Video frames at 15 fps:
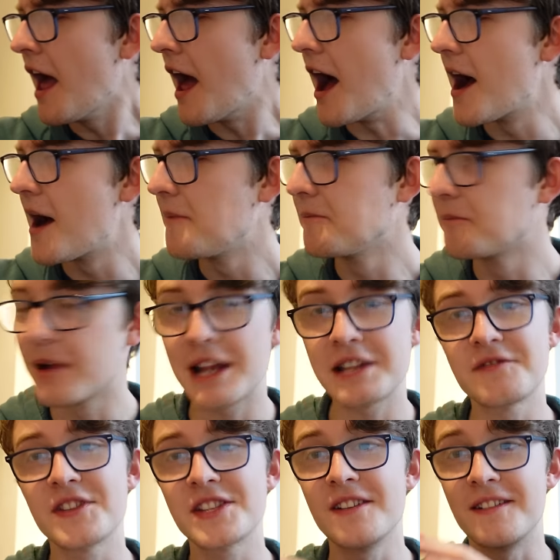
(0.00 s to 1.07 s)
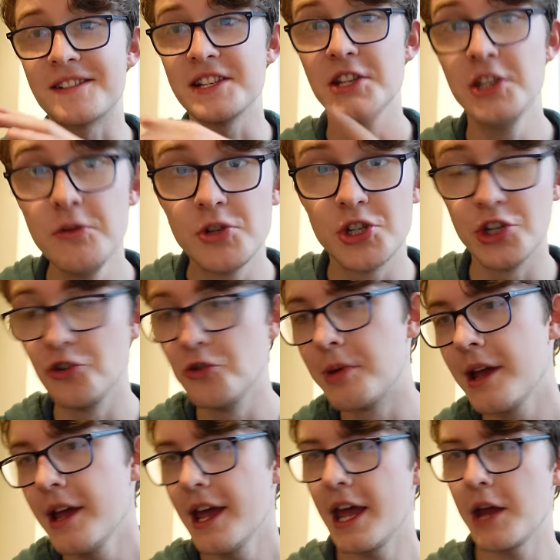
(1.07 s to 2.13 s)
But as for starting YouTube,
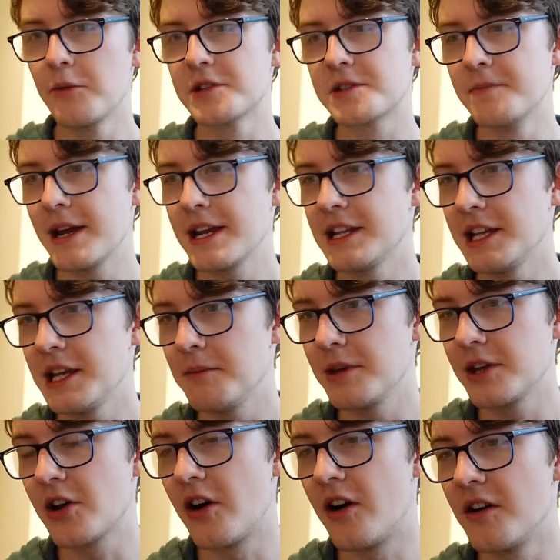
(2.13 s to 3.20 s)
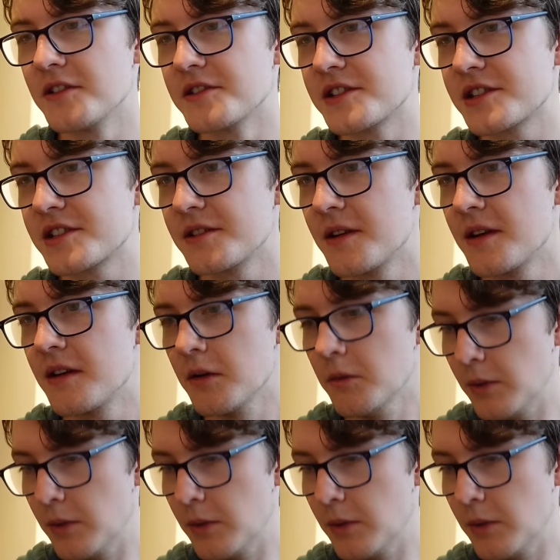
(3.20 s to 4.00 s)
it was mainly because,